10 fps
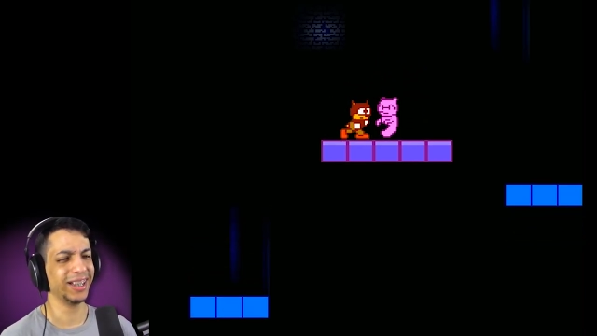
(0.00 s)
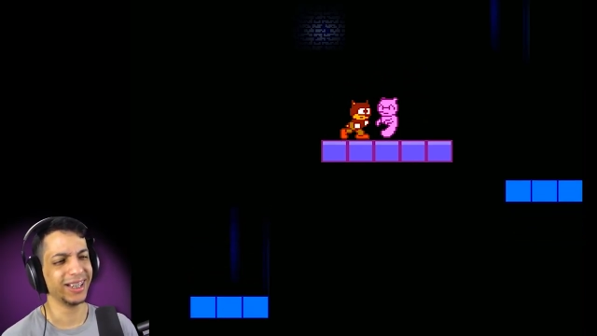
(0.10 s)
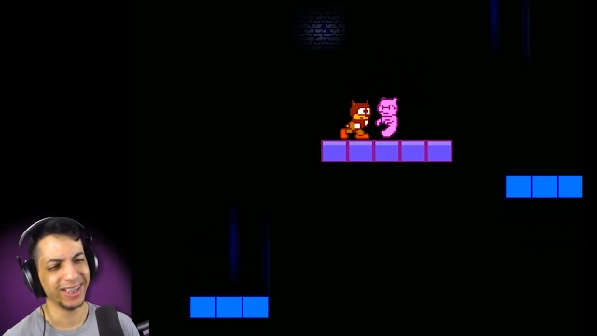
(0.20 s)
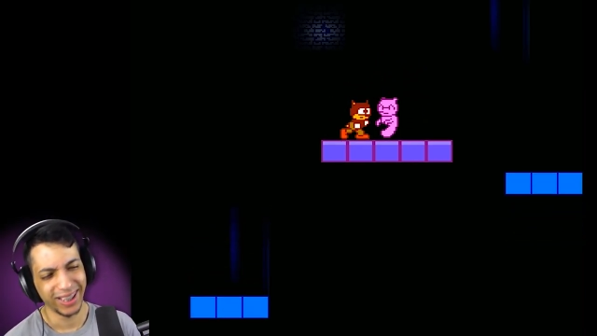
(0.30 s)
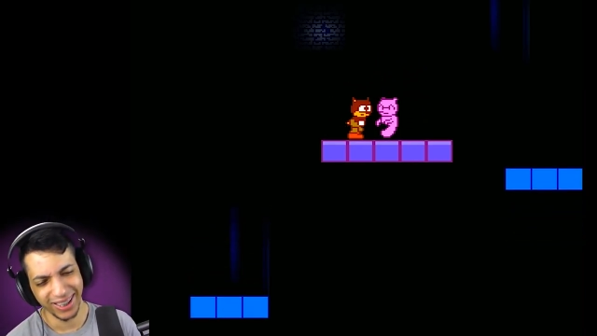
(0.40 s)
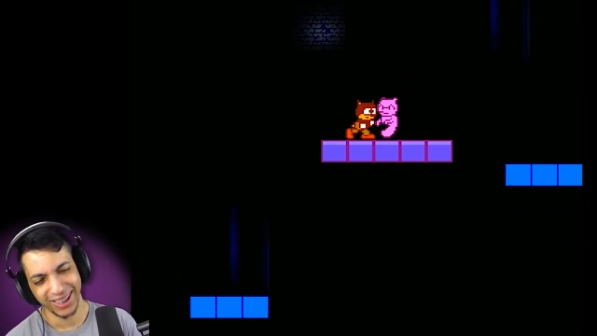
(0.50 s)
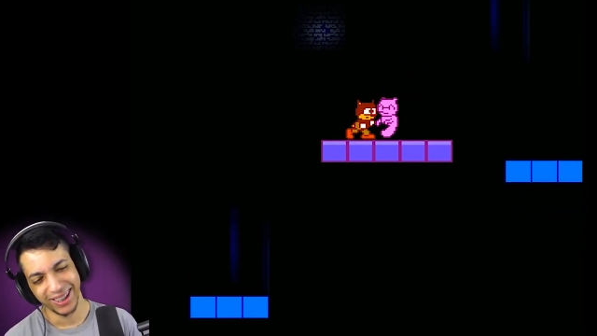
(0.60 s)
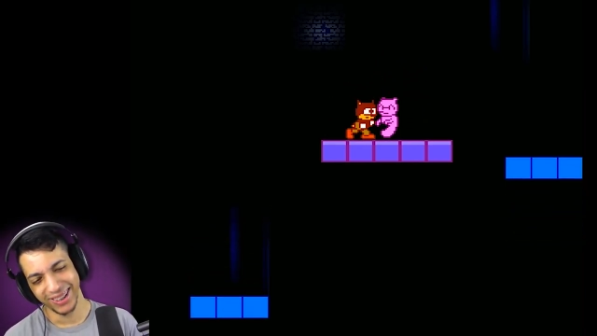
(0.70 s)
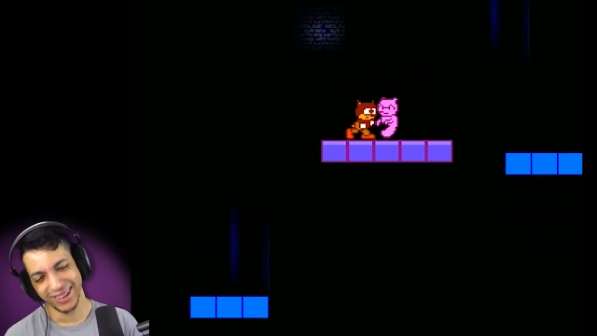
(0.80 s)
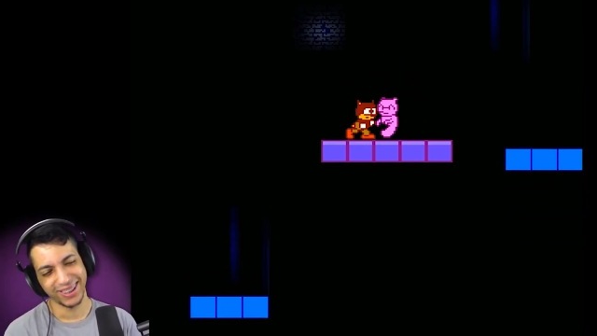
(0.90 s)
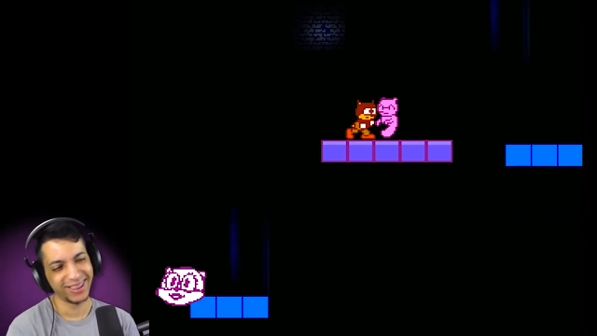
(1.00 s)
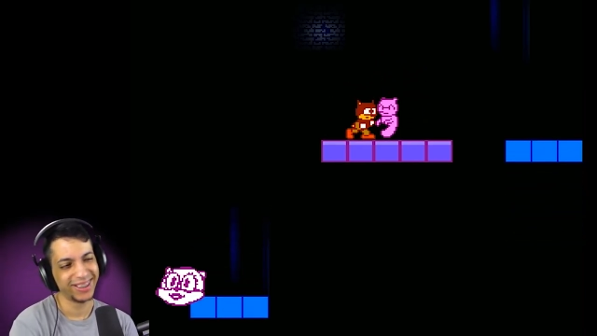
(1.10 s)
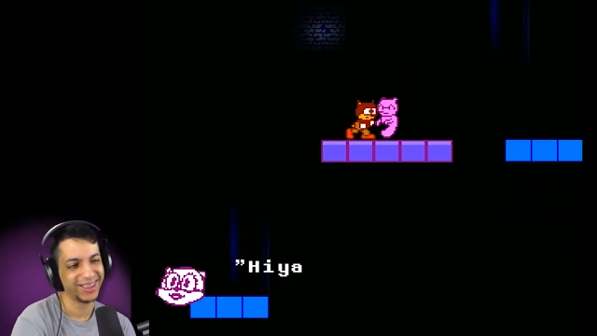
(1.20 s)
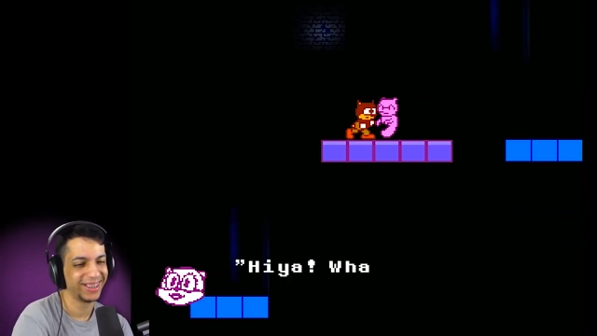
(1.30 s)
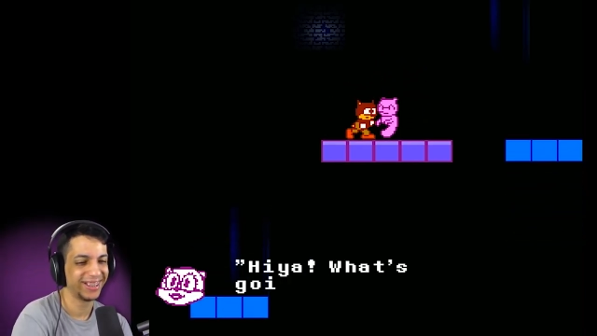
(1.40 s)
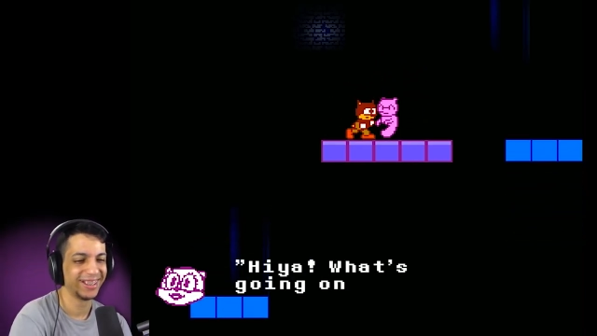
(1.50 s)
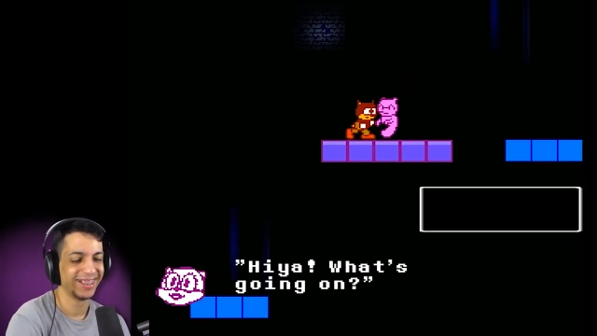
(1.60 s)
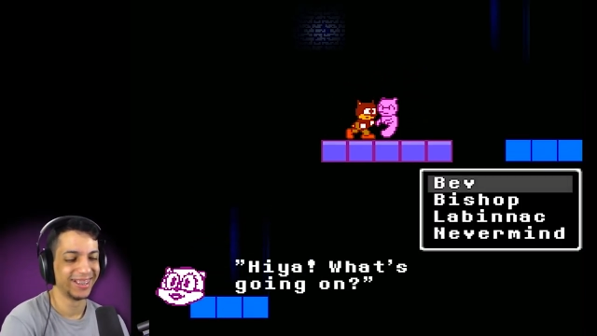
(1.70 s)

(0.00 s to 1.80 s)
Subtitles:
[no speech]